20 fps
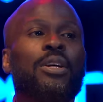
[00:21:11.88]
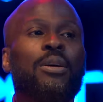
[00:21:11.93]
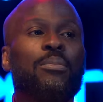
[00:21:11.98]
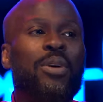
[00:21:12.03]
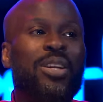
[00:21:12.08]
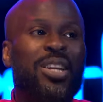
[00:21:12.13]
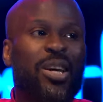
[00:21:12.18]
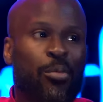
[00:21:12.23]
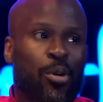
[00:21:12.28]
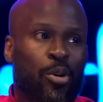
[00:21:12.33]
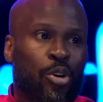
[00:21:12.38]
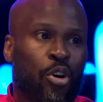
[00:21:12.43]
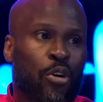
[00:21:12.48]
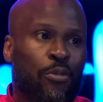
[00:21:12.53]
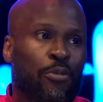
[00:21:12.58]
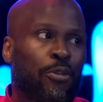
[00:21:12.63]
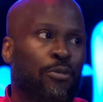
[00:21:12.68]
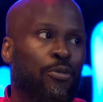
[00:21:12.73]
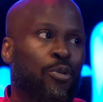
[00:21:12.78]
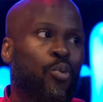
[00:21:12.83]
he made them an
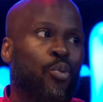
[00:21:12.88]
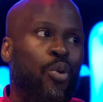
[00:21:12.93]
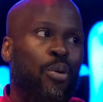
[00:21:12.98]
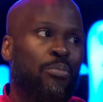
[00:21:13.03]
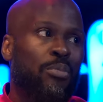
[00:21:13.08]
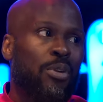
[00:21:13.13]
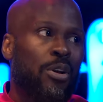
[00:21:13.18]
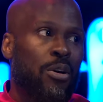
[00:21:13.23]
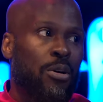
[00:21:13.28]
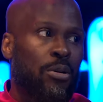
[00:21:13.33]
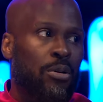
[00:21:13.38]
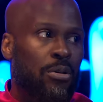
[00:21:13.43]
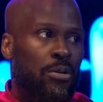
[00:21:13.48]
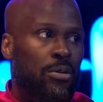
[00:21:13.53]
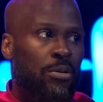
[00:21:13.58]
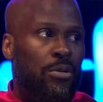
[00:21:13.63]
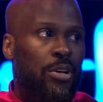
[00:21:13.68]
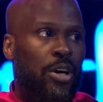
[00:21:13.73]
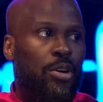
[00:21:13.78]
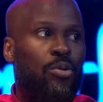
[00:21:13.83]
offer for 1 million
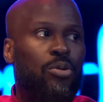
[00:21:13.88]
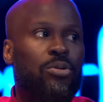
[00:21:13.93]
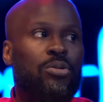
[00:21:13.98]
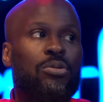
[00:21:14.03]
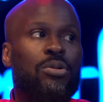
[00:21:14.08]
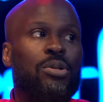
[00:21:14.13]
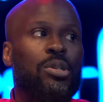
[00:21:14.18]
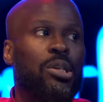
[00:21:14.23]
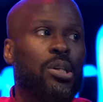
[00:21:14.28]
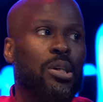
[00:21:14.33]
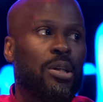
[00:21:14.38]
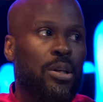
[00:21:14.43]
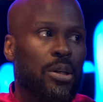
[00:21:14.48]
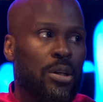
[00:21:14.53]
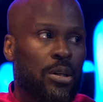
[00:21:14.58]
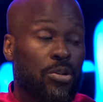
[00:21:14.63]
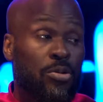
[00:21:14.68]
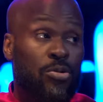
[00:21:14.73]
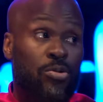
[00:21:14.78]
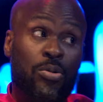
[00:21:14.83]
that he wants to see.
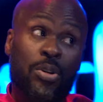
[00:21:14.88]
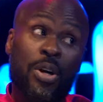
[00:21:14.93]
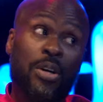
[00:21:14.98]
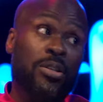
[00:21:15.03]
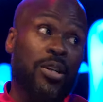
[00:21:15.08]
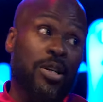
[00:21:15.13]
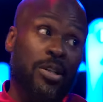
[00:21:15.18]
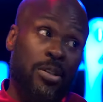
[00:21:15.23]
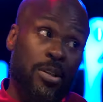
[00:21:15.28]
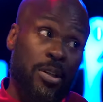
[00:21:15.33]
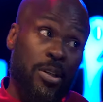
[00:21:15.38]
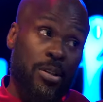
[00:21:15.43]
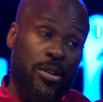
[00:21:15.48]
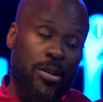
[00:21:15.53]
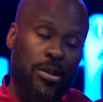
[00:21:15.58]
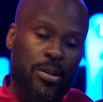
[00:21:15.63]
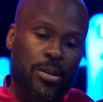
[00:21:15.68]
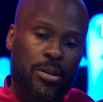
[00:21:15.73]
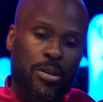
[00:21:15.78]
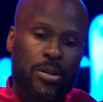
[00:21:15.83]
That was 2006.